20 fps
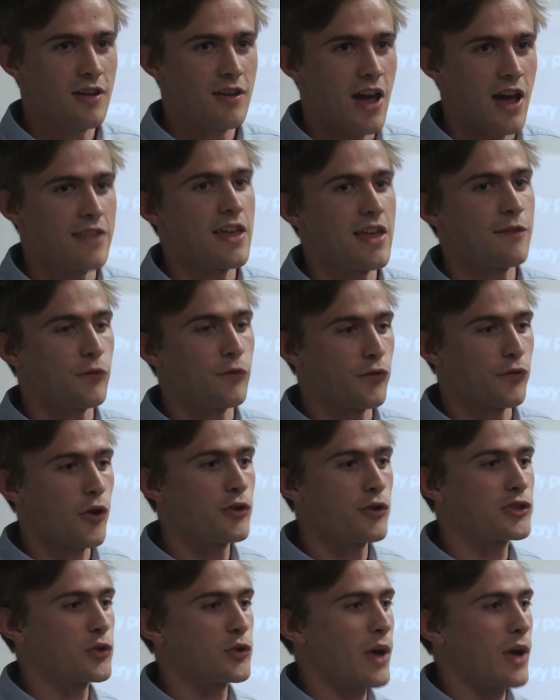And therefore,
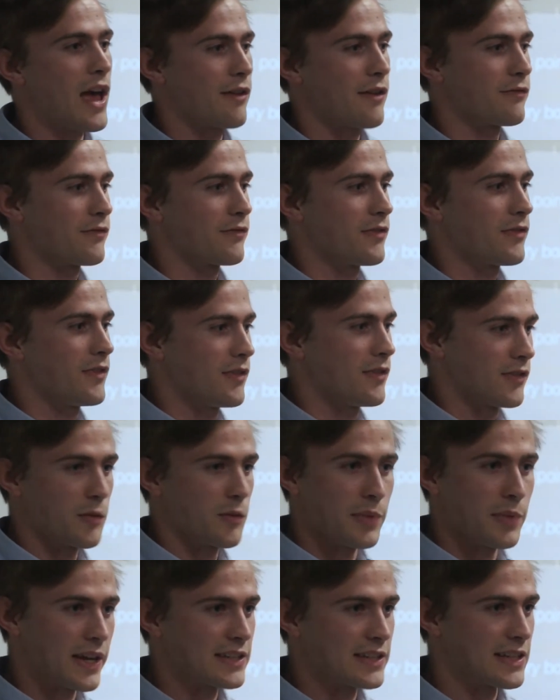those who have the
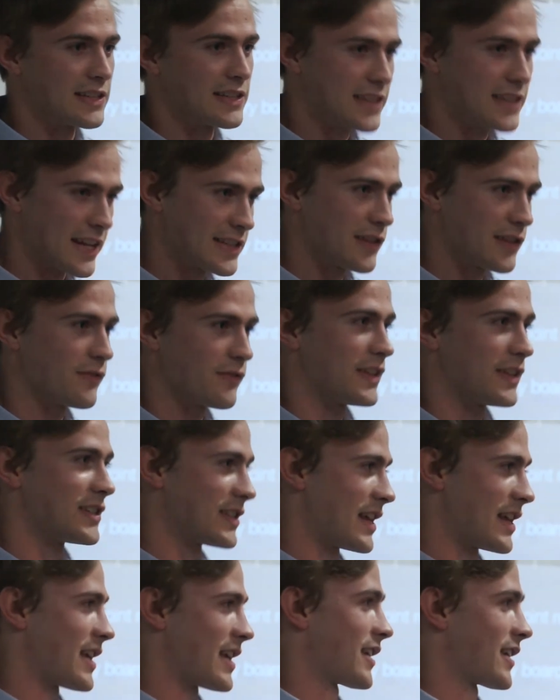biggest incentive in
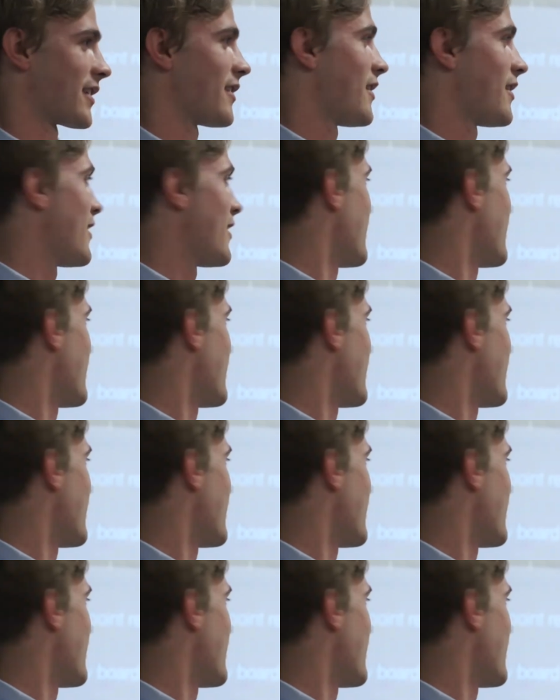seeing